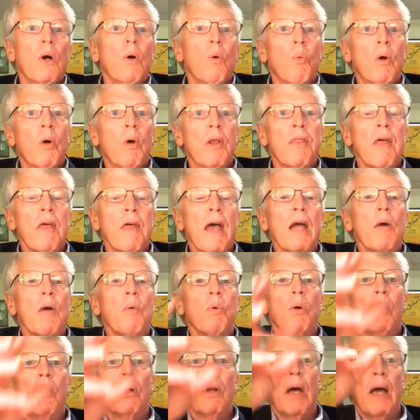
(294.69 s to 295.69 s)
where they
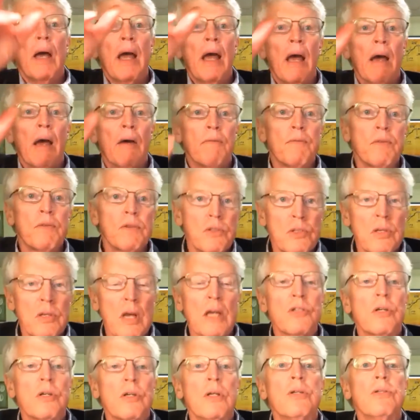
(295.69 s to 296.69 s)
will have
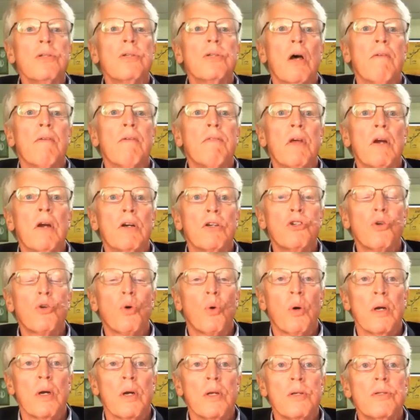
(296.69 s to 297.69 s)
sessions of their
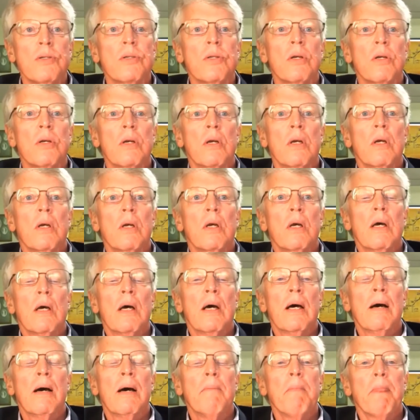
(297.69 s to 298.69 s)
choice.
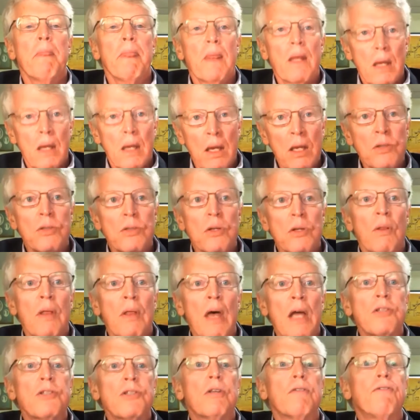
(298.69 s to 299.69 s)
And And so
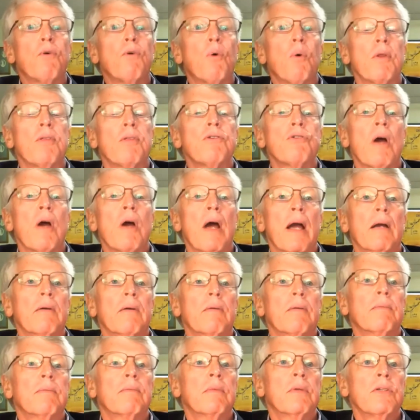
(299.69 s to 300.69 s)
that's the fourth track.
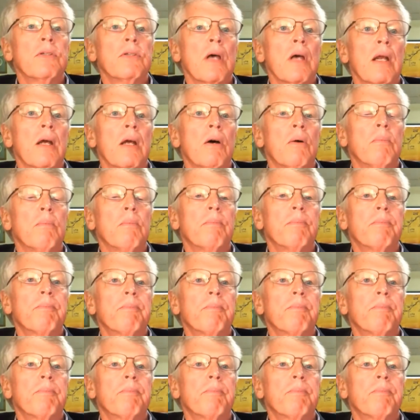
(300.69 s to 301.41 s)
Does that help?